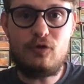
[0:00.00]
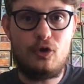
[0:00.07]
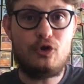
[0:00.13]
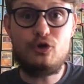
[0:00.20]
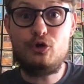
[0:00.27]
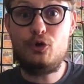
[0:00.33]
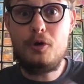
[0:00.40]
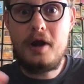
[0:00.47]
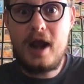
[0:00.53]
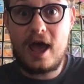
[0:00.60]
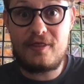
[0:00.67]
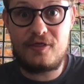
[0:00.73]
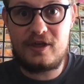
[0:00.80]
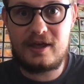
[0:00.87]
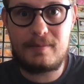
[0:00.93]
though you know
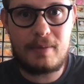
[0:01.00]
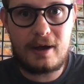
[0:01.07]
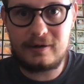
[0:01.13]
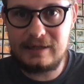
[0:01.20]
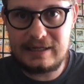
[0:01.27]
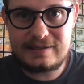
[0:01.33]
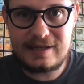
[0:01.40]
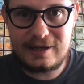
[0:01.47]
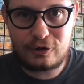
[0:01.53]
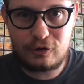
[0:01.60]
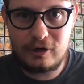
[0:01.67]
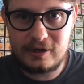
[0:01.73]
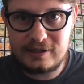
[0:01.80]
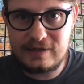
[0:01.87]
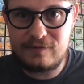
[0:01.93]
nothing about let's say a
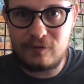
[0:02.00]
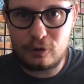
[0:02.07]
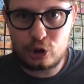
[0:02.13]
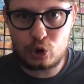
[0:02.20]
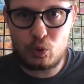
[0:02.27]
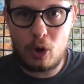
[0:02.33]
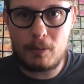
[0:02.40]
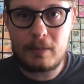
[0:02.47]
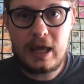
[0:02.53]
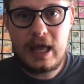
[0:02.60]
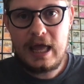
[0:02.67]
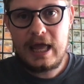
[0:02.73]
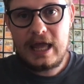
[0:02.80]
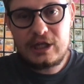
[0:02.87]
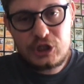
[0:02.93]
credit default swap
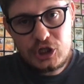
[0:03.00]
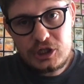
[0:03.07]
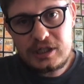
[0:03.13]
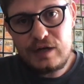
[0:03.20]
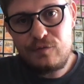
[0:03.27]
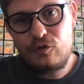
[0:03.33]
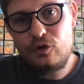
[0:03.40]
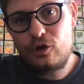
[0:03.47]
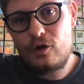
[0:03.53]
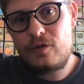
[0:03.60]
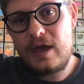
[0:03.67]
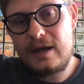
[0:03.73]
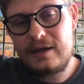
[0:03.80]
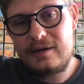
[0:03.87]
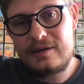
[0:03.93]
just if you know
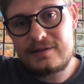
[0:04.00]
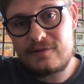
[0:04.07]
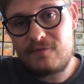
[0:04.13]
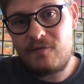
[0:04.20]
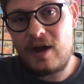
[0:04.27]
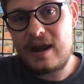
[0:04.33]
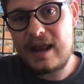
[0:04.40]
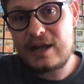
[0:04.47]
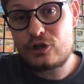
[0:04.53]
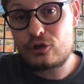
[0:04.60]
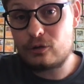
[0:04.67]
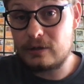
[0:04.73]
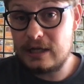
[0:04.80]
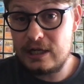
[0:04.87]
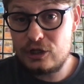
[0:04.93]
that it is a
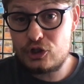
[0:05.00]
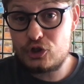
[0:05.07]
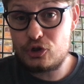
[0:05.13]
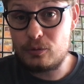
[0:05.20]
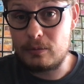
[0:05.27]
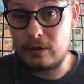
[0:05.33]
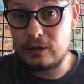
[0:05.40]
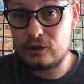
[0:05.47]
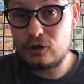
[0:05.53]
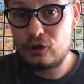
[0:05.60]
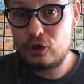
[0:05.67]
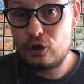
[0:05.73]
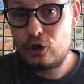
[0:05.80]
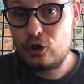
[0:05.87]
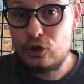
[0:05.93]
financial instrument
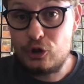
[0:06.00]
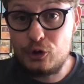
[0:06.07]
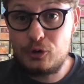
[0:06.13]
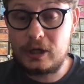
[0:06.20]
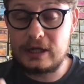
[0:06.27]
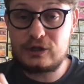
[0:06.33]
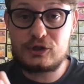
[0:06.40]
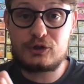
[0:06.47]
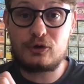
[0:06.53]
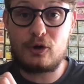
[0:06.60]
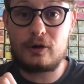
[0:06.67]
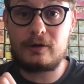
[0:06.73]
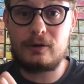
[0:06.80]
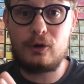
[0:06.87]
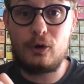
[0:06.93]
you can
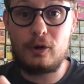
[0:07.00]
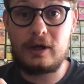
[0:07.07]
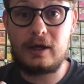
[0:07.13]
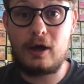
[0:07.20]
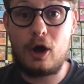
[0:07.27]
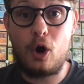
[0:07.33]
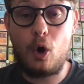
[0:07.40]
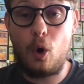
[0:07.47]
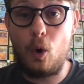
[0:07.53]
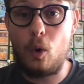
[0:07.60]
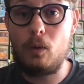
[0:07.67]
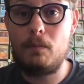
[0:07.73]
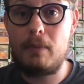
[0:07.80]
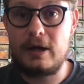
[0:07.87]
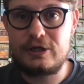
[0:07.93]
start knowing a
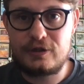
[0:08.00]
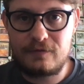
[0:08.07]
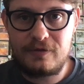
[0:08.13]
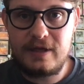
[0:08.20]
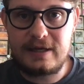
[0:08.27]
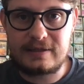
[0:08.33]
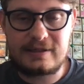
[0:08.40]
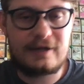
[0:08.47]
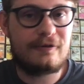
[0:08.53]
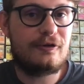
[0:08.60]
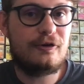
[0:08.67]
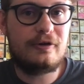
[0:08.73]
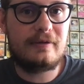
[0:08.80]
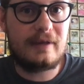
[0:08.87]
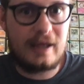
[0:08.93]
whole bunch of things now
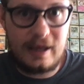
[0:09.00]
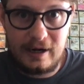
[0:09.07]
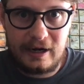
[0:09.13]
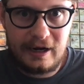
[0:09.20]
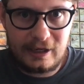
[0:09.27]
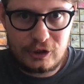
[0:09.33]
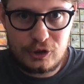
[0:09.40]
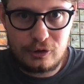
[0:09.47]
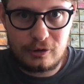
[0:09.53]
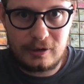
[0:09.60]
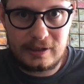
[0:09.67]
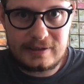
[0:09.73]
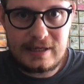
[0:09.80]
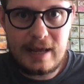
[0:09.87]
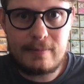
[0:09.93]
you're in an actuarial
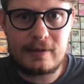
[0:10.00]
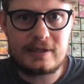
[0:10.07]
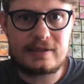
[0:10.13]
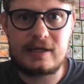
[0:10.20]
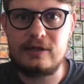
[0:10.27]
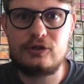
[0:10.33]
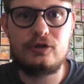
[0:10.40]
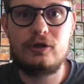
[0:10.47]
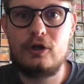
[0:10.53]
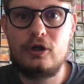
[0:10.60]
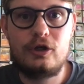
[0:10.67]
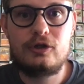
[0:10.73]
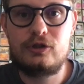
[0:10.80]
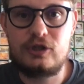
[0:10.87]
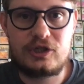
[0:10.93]
exam they say
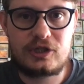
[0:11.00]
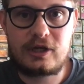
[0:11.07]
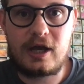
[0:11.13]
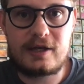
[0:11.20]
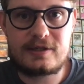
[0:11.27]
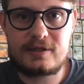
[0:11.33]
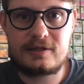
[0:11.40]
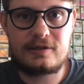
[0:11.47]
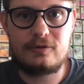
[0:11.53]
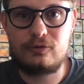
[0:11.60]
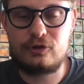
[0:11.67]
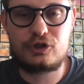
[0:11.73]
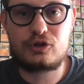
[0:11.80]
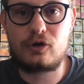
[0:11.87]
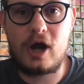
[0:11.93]
discuss or
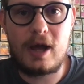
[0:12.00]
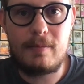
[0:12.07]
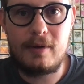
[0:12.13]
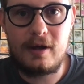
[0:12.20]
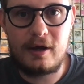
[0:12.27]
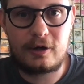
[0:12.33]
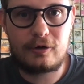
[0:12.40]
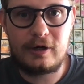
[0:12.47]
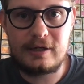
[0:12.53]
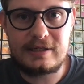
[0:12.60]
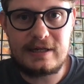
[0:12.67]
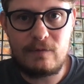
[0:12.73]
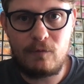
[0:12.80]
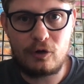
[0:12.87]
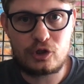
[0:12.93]
describe a credit
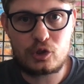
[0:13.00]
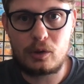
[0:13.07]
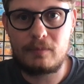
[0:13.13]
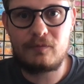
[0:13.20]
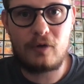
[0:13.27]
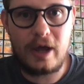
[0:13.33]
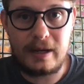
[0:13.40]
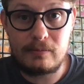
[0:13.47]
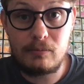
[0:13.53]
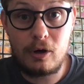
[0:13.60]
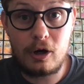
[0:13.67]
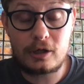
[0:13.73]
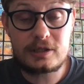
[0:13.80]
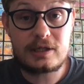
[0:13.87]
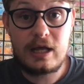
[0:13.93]
default swap for eight
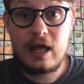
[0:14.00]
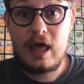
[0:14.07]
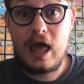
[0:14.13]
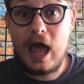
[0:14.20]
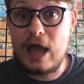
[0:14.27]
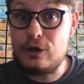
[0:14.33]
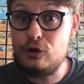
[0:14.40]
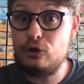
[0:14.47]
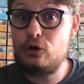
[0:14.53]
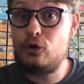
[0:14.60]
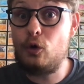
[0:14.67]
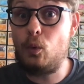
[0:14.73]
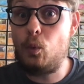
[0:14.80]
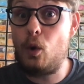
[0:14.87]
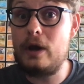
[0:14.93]
marks and you don't
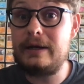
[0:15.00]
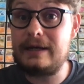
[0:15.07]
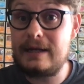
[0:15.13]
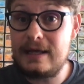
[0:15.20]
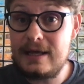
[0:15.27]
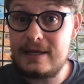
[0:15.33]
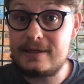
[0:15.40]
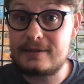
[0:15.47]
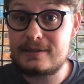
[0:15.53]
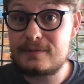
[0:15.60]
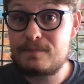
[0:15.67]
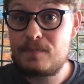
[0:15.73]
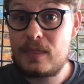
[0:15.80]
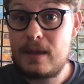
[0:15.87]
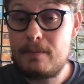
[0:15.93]
know what it is
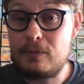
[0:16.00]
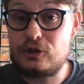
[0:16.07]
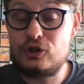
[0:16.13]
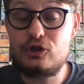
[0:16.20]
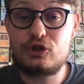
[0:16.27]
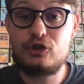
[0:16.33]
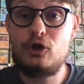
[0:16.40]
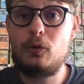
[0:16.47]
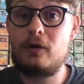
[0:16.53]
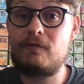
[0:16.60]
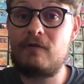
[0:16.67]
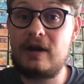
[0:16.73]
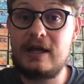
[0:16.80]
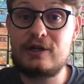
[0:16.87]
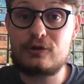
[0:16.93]
but you just know what a
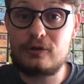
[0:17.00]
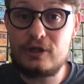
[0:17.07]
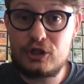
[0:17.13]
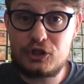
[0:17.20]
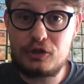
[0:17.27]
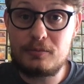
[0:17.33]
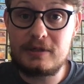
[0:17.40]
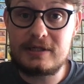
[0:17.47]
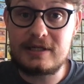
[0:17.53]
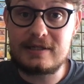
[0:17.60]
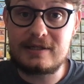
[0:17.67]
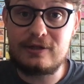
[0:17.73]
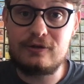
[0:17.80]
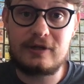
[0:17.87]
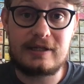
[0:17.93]
financial instrument
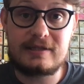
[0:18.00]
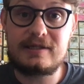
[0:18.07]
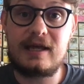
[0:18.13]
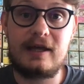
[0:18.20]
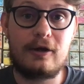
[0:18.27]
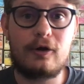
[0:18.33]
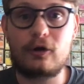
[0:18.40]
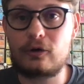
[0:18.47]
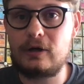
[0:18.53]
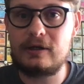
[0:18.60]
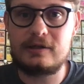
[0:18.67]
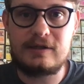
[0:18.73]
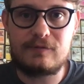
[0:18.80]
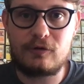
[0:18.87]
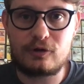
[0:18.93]
is and you can say, oh,
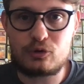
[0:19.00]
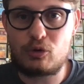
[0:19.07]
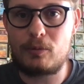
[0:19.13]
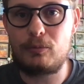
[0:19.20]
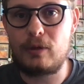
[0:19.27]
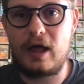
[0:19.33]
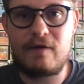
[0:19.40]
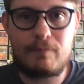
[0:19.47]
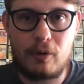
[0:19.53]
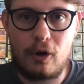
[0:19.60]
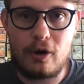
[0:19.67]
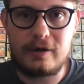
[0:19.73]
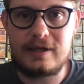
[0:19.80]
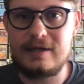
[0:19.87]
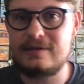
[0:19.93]
credit default swap will have
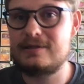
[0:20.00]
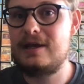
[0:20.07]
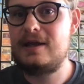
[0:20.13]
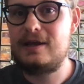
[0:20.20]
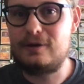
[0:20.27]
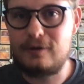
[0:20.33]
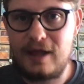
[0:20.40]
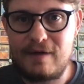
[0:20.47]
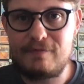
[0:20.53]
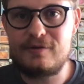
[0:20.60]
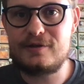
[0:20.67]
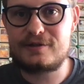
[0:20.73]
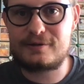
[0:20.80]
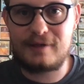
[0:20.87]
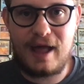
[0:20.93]
parties, it'll have
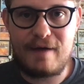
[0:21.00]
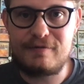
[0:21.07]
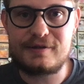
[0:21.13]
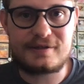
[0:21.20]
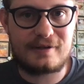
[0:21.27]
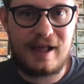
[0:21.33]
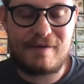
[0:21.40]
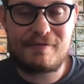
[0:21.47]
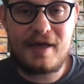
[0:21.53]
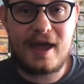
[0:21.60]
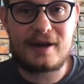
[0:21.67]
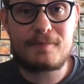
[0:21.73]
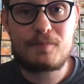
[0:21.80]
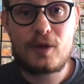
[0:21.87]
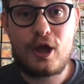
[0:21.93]
this, it'll have this, it'll have
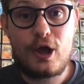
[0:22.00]
that.